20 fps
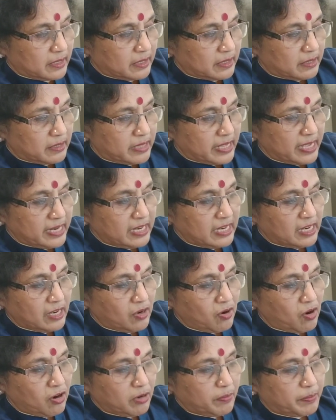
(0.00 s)
Then it will
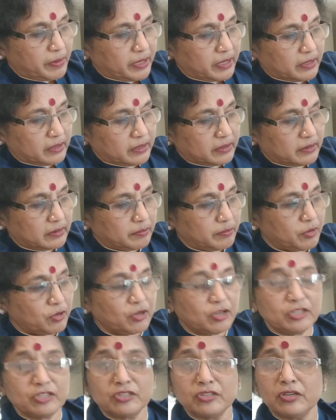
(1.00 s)
not be.
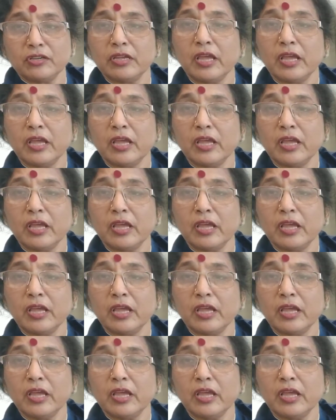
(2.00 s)
Because